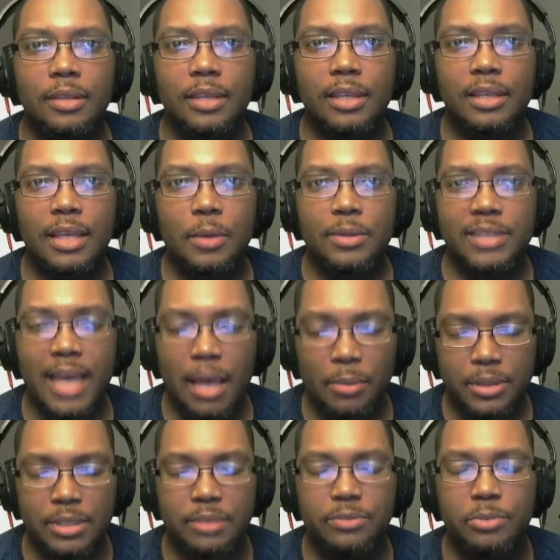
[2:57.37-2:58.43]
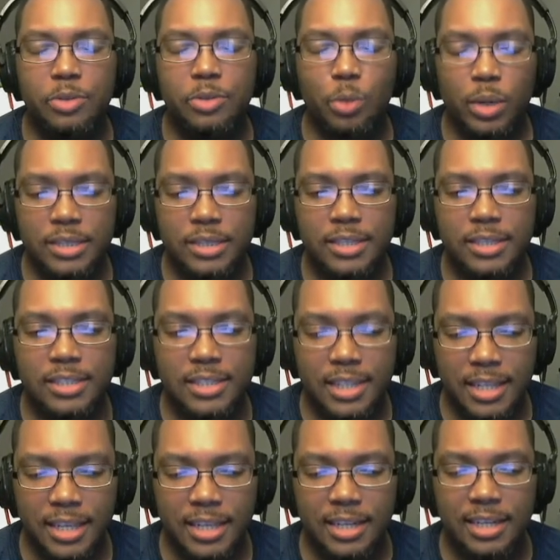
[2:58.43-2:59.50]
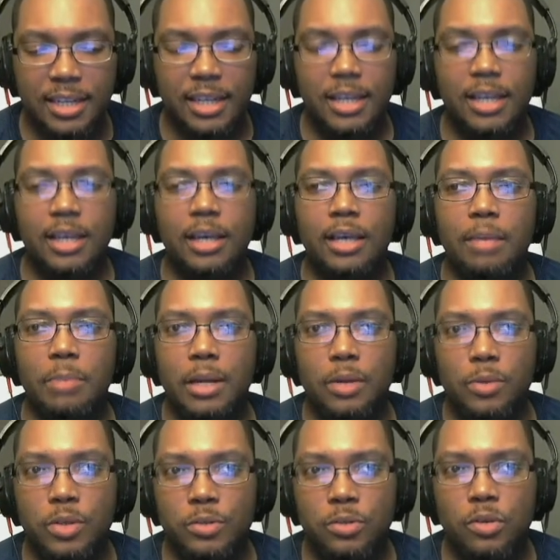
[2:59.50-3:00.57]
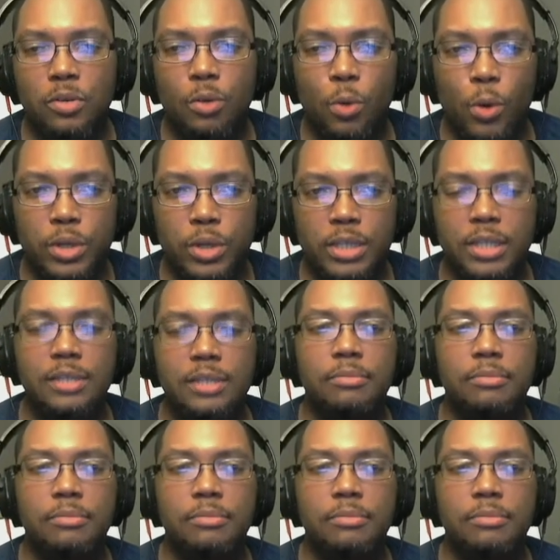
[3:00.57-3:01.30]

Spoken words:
it was Hamilton from 2016, but it was recorded and